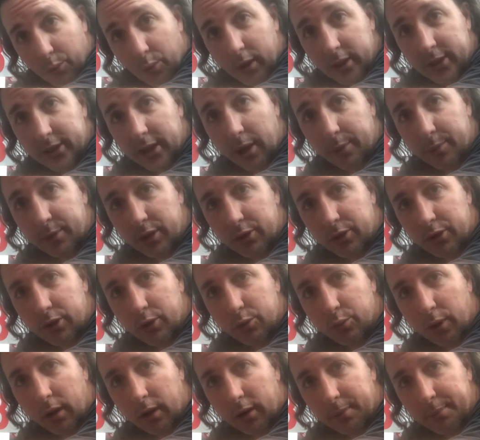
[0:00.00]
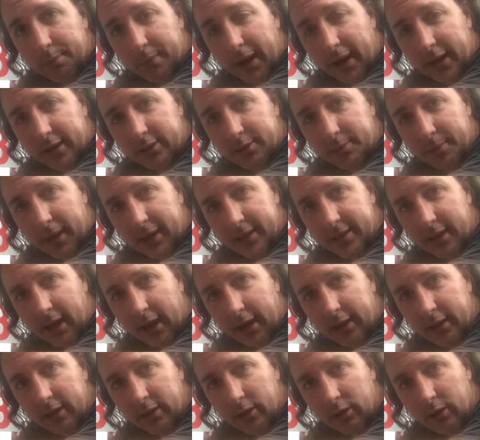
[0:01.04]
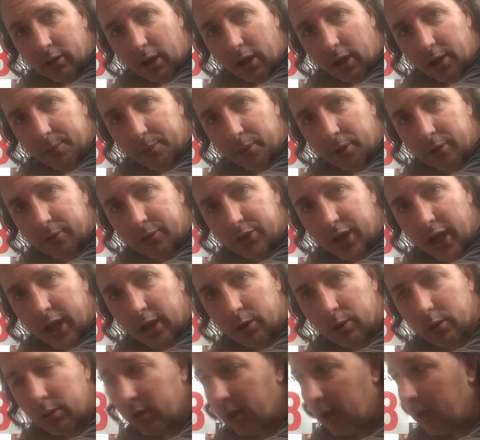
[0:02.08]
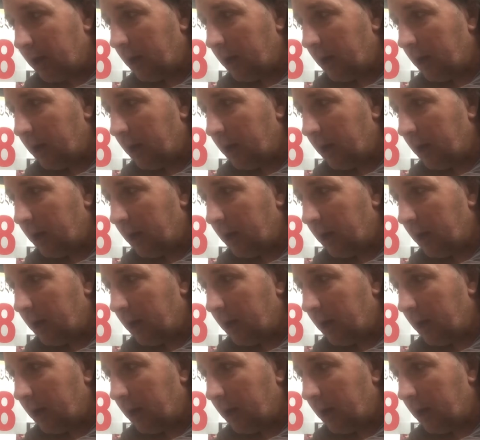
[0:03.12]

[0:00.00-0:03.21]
What's up, YouTube? Welcome back to my tiny little automotive channel.